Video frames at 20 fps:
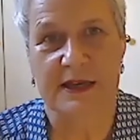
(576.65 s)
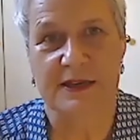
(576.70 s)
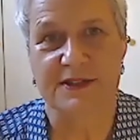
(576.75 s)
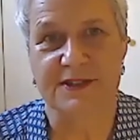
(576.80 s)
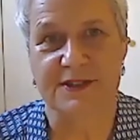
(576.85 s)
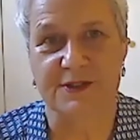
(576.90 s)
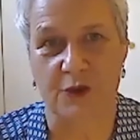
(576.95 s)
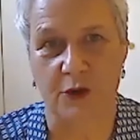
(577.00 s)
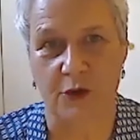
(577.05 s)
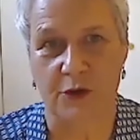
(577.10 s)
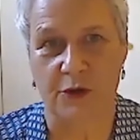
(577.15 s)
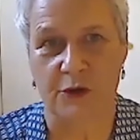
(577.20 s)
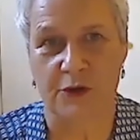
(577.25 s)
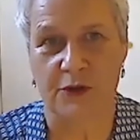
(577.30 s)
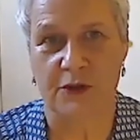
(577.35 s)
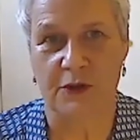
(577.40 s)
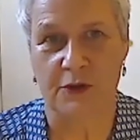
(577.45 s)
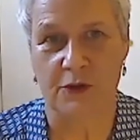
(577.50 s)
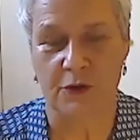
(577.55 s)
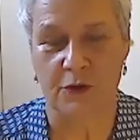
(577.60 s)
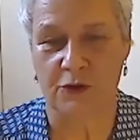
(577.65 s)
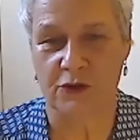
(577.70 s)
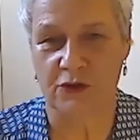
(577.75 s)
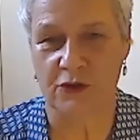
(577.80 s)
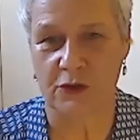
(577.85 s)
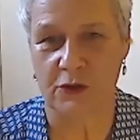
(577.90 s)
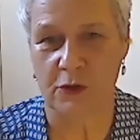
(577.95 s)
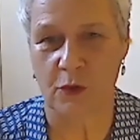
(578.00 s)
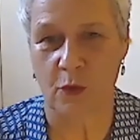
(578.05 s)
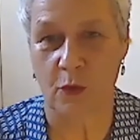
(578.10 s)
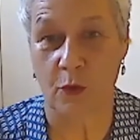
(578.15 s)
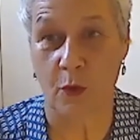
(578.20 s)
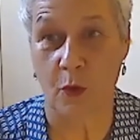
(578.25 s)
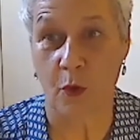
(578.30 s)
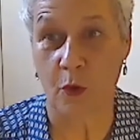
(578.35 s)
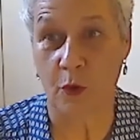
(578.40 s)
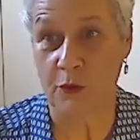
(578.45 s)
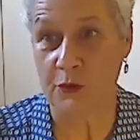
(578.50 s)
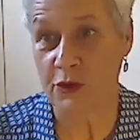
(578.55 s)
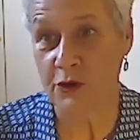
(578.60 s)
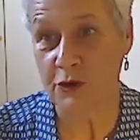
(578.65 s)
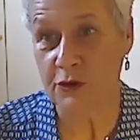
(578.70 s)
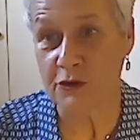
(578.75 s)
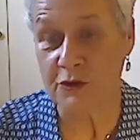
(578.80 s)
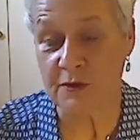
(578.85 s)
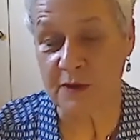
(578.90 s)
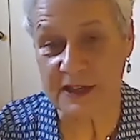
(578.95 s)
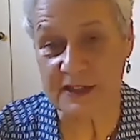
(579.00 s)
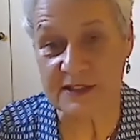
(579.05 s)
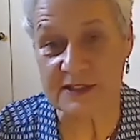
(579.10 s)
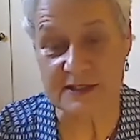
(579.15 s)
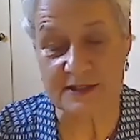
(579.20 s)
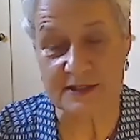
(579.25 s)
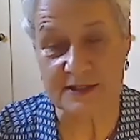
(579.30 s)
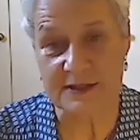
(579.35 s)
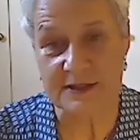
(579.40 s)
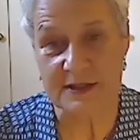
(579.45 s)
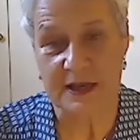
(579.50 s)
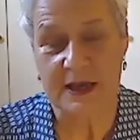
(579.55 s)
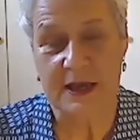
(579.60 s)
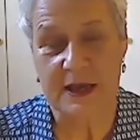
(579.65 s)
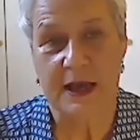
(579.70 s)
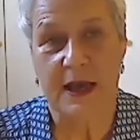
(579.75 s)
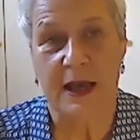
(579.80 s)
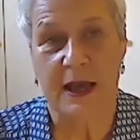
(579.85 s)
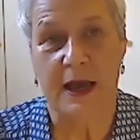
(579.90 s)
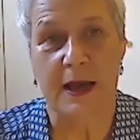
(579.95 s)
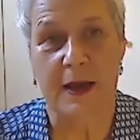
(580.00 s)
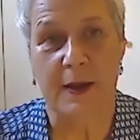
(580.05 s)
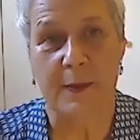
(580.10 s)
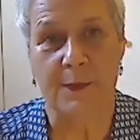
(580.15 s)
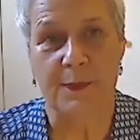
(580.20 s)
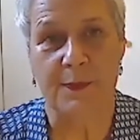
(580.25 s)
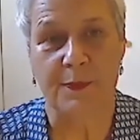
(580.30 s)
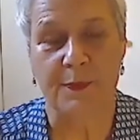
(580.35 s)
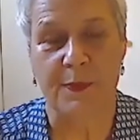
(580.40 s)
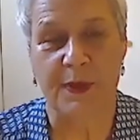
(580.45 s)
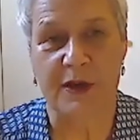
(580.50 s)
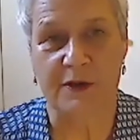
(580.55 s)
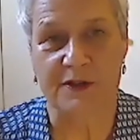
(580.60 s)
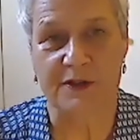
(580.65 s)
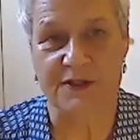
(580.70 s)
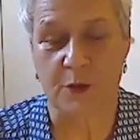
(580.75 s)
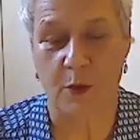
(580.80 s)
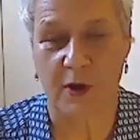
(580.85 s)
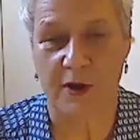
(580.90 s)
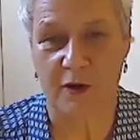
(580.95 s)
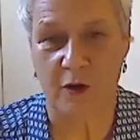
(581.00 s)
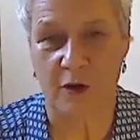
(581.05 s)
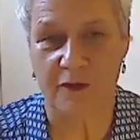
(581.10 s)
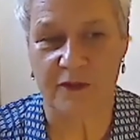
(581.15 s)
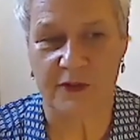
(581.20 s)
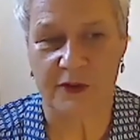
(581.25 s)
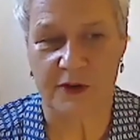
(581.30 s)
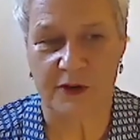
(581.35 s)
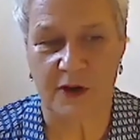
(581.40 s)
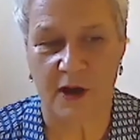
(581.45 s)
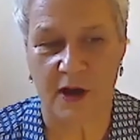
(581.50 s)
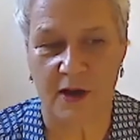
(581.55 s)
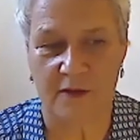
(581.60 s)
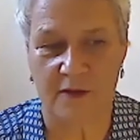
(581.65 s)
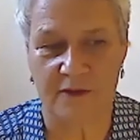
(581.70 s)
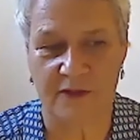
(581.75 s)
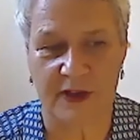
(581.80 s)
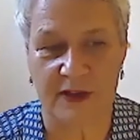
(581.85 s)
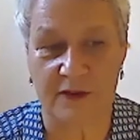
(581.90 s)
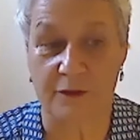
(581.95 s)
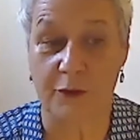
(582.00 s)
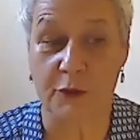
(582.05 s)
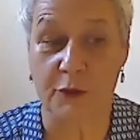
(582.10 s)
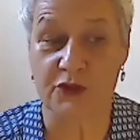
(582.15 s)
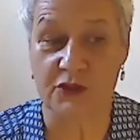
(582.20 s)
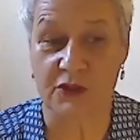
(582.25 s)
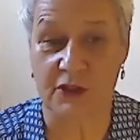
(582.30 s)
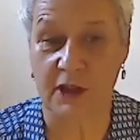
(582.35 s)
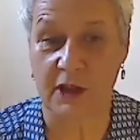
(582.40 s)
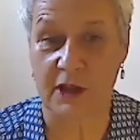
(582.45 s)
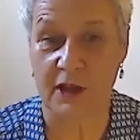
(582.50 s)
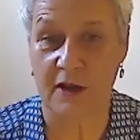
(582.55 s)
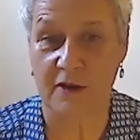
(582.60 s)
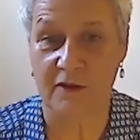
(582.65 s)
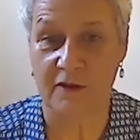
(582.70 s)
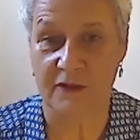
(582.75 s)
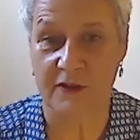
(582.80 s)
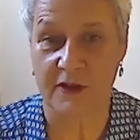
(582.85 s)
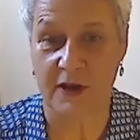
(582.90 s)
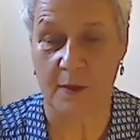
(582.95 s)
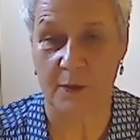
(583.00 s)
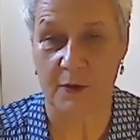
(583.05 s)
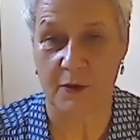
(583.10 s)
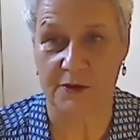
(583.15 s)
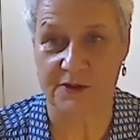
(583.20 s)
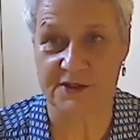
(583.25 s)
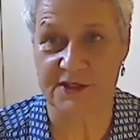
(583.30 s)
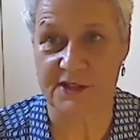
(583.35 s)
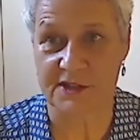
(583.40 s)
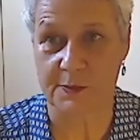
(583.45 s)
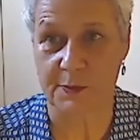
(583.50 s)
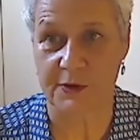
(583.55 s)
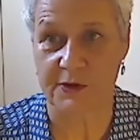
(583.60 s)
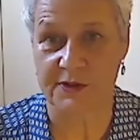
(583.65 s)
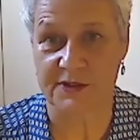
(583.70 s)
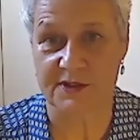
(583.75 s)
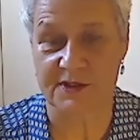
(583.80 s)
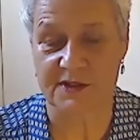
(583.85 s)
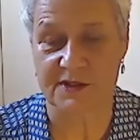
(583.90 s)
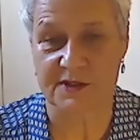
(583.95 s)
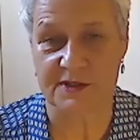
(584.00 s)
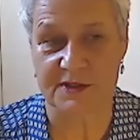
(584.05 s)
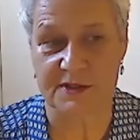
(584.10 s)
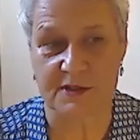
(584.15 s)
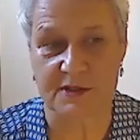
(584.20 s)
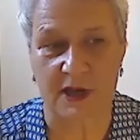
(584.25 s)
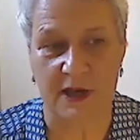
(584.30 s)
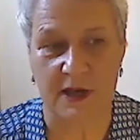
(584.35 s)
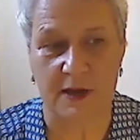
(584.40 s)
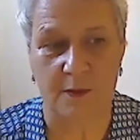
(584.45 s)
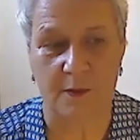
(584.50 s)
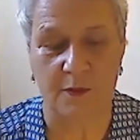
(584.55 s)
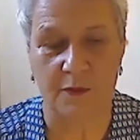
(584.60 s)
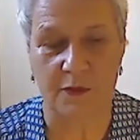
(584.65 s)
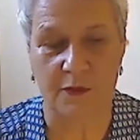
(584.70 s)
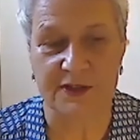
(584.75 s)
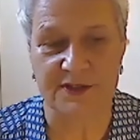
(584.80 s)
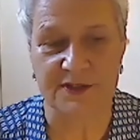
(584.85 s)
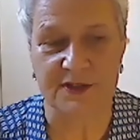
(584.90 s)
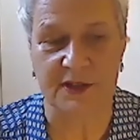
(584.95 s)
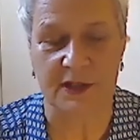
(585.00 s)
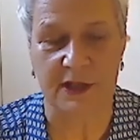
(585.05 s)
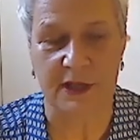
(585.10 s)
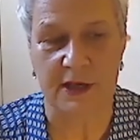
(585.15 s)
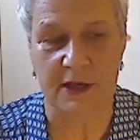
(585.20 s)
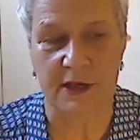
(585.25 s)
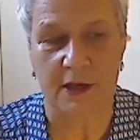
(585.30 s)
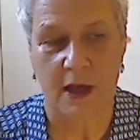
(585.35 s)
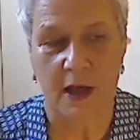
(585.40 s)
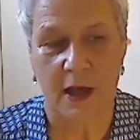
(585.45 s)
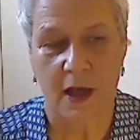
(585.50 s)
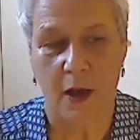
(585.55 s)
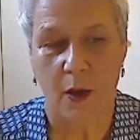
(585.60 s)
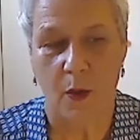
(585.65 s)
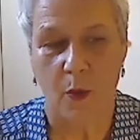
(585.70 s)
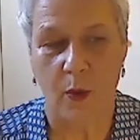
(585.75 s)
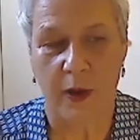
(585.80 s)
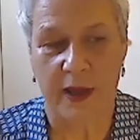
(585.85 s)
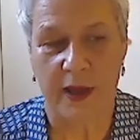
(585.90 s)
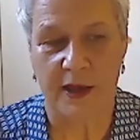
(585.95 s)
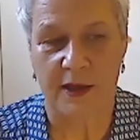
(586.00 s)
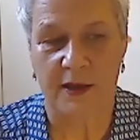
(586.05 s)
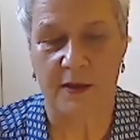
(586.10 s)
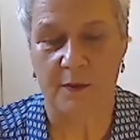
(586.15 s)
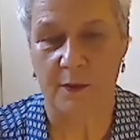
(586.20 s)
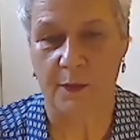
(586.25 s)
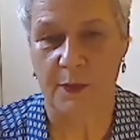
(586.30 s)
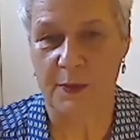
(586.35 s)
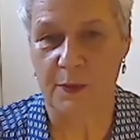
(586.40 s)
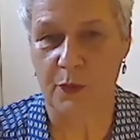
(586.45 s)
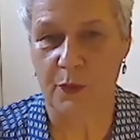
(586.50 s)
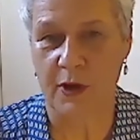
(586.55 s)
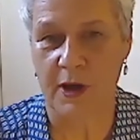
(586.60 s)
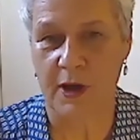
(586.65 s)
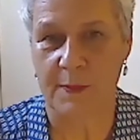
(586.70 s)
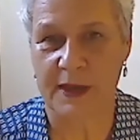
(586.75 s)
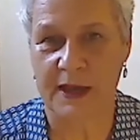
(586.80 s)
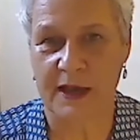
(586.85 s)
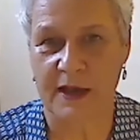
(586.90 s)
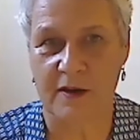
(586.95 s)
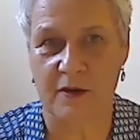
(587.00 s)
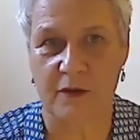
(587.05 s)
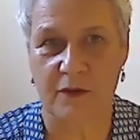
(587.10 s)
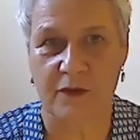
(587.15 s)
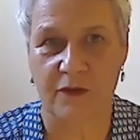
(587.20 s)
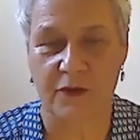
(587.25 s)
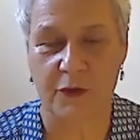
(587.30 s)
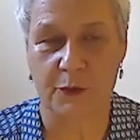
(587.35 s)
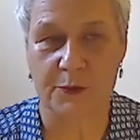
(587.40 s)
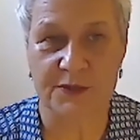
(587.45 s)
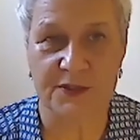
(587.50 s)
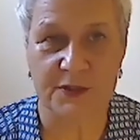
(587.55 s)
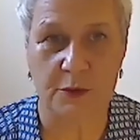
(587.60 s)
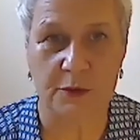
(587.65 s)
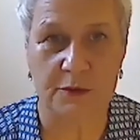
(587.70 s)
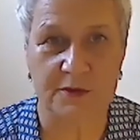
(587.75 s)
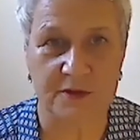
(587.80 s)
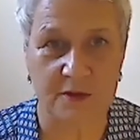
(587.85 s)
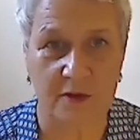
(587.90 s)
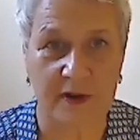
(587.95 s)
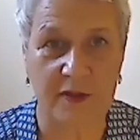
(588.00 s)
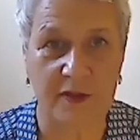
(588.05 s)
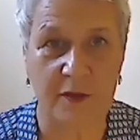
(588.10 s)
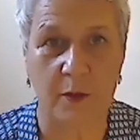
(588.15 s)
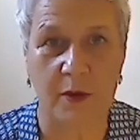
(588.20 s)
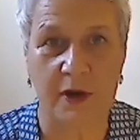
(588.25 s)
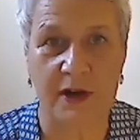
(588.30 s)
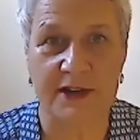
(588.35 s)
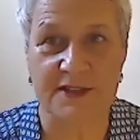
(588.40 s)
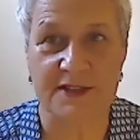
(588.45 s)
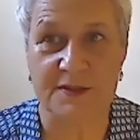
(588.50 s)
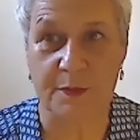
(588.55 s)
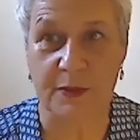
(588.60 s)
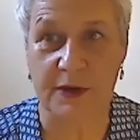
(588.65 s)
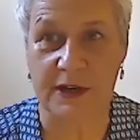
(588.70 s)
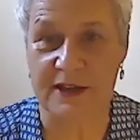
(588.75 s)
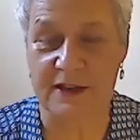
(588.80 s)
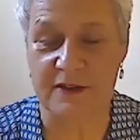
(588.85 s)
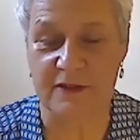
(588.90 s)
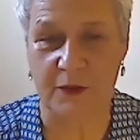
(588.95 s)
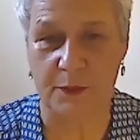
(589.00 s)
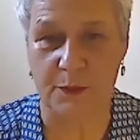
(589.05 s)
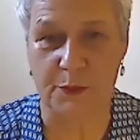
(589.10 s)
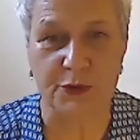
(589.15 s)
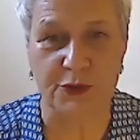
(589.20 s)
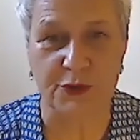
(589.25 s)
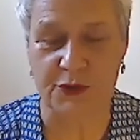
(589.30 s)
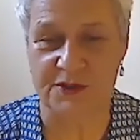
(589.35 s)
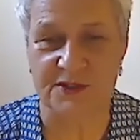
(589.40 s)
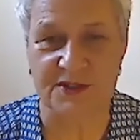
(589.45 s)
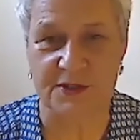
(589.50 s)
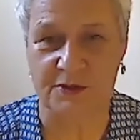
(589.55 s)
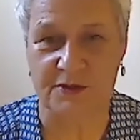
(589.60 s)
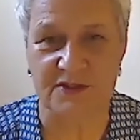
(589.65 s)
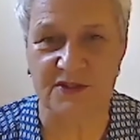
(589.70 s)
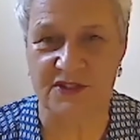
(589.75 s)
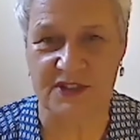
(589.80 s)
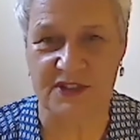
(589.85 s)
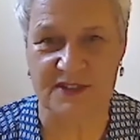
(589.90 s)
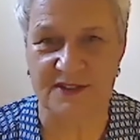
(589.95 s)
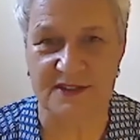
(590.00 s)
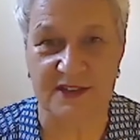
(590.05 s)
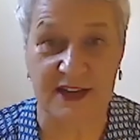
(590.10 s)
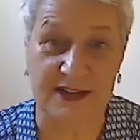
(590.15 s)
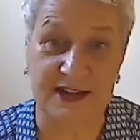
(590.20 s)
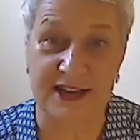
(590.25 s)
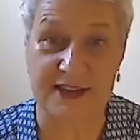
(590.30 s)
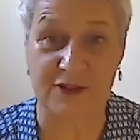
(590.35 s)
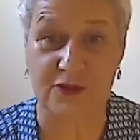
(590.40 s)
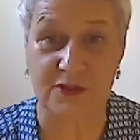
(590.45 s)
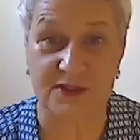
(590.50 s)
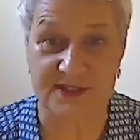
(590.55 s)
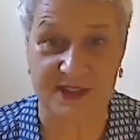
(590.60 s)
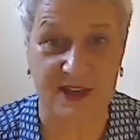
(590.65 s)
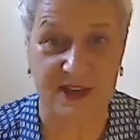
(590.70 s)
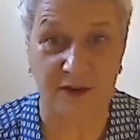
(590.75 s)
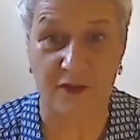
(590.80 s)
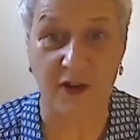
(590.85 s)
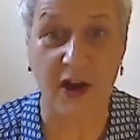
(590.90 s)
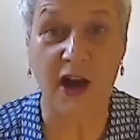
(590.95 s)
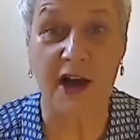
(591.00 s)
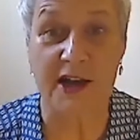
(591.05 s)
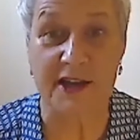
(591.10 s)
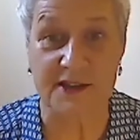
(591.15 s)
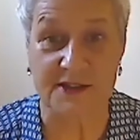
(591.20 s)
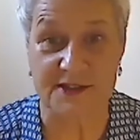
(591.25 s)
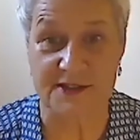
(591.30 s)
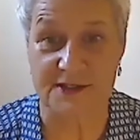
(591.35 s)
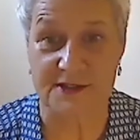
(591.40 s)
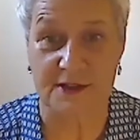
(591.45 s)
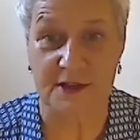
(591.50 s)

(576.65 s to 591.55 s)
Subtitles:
So the notion, or new directors, because quite often unfortunately I've come across experiences recently where people coming out of film schools or otherwise believe a producer is just an extra set of eyes,